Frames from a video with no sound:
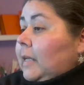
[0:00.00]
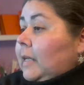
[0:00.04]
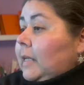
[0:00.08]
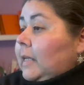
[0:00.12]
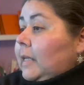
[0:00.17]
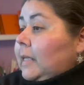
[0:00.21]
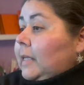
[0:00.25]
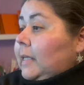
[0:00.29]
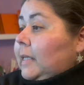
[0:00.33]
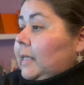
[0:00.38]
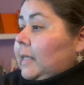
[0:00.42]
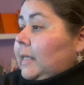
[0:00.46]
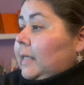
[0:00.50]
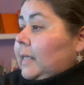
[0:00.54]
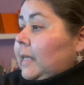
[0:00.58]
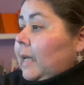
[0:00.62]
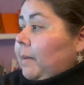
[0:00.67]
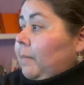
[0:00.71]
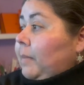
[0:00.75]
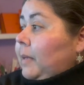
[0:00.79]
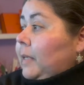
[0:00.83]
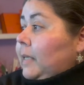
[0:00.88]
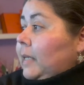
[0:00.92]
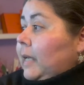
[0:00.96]

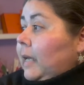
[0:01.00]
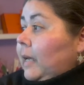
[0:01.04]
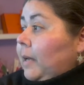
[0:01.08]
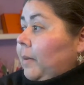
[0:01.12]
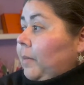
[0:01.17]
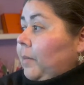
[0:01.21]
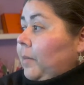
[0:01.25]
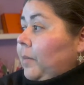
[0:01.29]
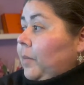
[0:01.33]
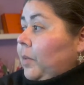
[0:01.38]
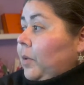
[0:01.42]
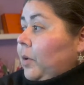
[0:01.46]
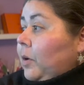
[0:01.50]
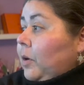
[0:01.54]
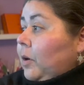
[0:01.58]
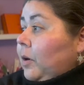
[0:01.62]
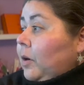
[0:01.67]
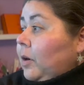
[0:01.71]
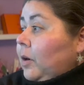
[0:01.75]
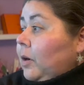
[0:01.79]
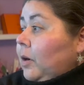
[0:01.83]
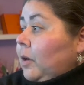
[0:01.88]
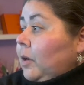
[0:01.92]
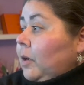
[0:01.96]

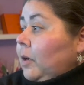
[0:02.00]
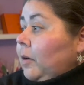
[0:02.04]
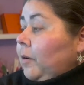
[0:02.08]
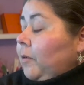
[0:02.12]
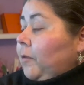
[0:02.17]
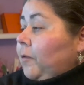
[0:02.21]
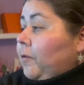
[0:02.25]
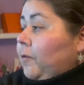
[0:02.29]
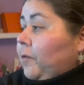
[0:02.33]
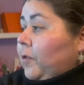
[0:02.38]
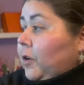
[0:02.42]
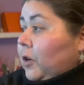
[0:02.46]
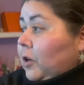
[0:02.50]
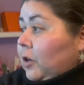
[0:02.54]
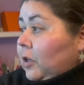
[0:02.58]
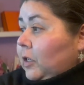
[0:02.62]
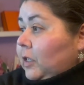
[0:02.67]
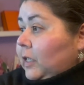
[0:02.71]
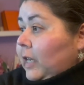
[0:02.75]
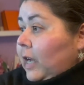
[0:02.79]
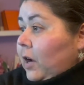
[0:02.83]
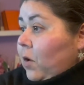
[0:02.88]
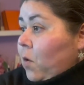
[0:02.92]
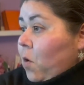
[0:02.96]
September 1st,
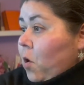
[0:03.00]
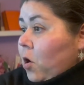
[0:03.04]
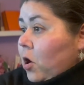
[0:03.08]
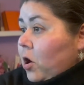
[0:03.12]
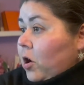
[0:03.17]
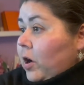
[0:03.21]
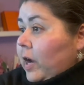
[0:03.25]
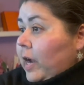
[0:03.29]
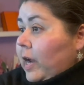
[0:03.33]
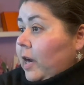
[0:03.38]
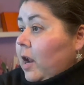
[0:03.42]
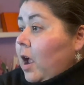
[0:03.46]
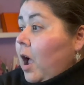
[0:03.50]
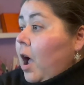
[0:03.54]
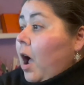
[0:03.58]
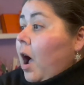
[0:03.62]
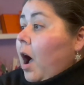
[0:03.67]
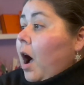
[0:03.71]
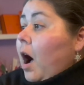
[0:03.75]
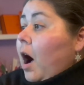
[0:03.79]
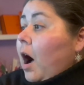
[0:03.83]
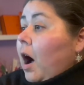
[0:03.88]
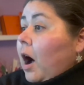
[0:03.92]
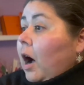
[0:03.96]
I ordered it.
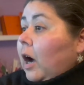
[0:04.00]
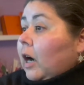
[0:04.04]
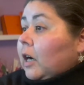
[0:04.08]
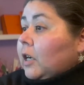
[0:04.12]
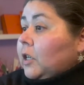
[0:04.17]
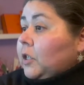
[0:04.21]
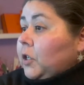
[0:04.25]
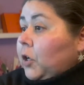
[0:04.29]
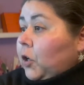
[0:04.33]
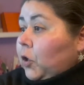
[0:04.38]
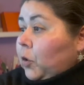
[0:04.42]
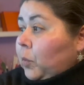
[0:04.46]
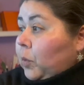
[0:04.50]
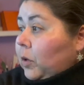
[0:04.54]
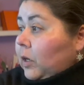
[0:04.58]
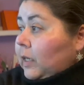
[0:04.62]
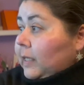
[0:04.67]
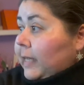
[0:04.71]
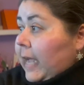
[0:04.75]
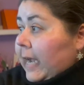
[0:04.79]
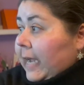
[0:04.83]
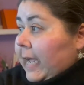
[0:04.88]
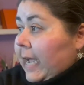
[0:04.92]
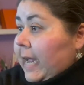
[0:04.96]
October
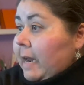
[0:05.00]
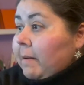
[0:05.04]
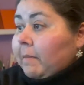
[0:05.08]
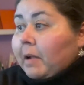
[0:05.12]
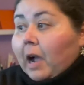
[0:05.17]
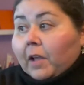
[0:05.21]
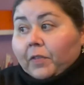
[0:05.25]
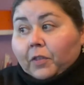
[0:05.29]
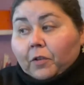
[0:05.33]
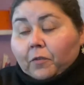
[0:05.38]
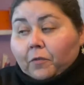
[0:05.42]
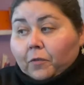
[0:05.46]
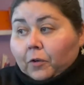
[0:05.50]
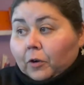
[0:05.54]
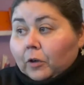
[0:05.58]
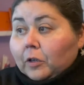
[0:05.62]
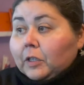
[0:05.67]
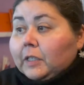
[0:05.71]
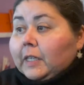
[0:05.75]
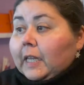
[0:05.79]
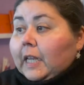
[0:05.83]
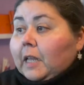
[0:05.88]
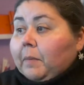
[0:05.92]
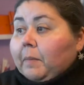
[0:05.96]
2nd, got the
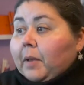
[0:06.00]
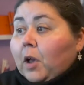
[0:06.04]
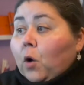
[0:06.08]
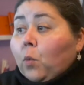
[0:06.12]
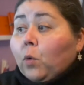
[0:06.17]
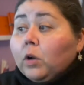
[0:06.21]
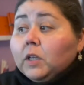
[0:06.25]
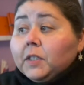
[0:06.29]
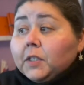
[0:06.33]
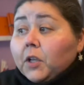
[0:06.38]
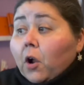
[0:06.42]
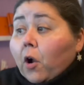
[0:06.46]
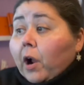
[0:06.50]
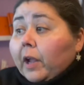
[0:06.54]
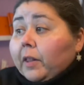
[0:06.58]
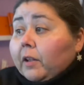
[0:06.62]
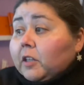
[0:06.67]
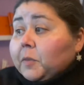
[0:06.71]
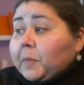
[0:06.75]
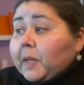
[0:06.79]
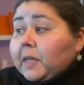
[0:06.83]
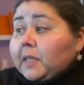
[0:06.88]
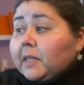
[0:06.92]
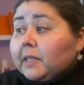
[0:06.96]
first email. We're sorry, there's
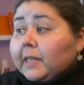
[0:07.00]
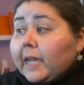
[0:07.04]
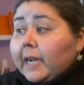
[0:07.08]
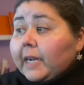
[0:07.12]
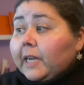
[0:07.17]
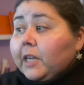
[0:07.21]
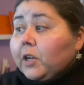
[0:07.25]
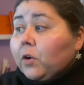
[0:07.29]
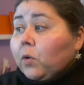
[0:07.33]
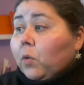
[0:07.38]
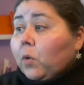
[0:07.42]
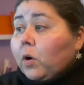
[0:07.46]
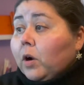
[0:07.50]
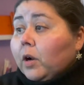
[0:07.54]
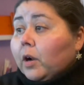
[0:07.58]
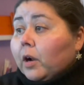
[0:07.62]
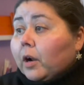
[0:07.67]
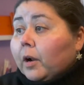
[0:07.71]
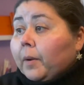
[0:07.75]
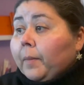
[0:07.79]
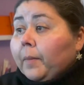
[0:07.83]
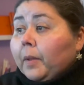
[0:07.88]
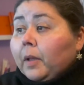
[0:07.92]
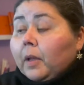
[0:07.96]
been a delay to your
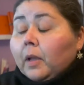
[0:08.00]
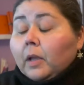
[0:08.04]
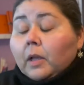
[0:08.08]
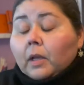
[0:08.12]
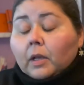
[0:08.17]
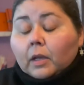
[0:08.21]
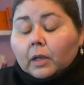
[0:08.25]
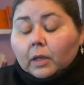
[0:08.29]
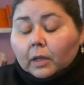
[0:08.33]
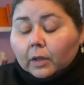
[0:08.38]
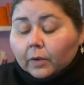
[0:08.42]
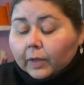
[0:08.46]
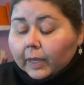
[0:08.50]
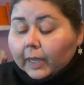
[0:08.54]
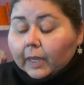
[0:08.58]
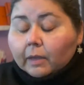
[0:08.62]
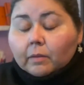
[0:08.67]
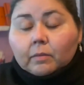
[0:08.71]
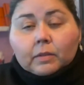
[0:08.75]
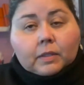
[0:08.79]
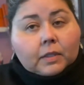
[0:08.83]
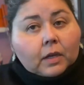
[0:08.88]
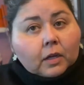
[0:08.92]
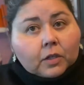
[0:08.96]
order okay,
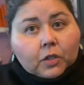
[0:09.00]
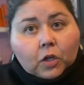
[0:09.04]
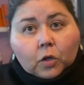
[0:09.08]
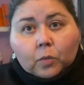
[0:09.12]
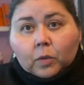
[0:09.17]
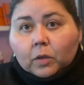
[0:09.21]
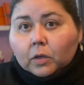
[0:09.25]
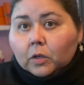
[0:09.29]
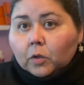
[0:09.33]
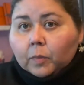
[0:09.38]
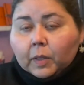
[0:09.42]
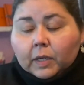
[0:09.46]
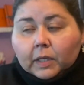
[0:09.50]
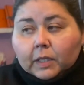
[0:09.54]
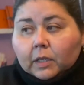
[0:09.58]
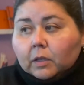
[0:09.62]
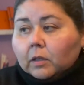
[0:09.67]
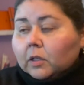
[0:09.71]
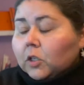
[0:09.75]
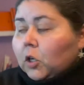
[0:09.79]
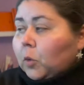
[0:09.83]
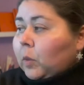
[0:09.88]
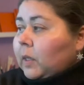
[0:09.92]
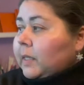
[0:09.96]
it's October, no big deal,
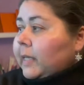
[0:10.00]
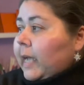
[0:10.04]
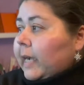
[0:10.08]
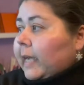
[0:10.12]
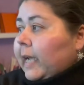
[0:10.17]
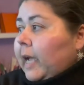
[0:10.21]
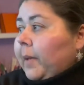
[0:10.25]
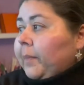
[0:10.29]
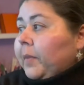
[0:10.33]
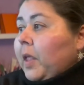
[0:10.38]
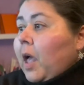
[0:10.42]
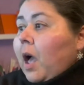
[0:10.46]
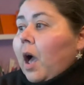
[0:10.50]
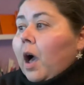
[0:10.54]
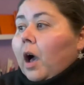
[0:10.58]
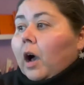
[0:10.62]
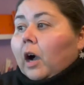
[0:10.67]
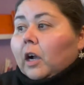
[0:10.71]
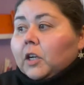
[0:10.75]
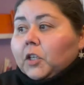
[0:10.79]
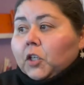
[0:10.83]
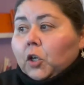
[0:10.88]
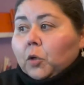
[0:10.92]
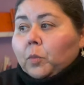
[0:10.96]
October 2nd.
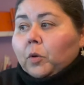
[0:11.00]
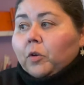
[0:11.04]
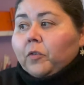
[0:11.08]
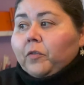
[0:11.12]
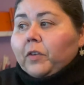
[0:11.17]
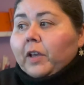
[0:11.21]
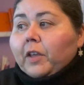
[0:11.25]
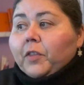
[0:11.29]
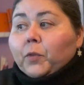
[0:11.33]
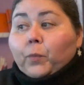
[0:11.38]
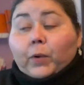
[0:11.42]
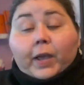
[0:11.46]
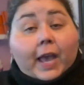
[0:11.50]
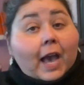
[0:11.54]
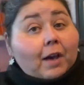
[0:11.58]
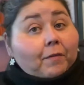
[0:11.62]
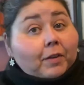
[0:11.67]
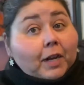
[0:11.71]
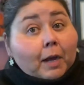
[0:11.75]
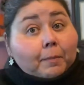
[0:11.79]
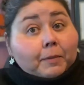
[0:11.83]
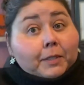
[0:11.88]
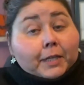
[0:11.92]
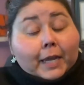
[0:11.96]
October 5th, we have an
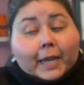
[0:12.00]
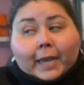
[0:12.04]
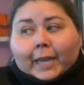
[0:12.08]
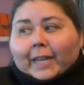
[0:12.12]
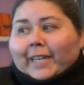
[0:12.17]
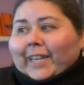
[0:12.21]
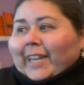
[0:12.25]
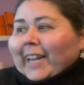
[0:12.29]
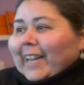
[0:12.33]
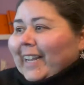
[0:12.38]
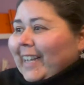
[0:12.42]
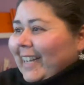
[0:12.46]
update.